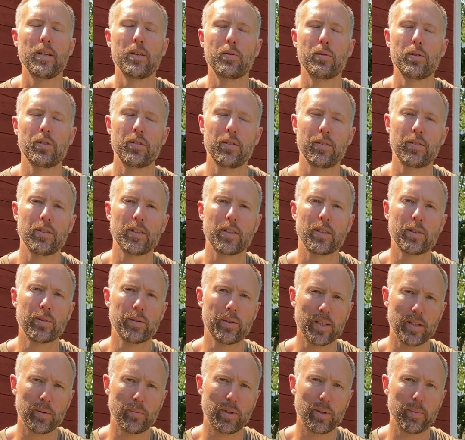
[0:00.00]
which is
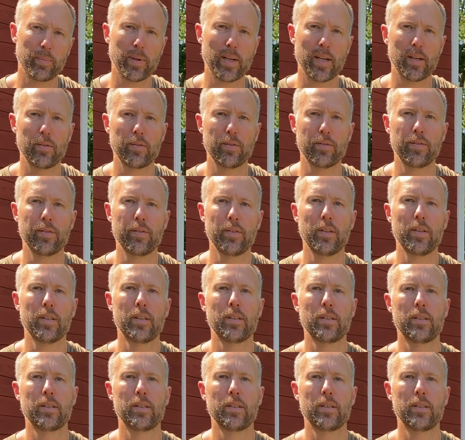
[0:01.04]
incredibly powerful.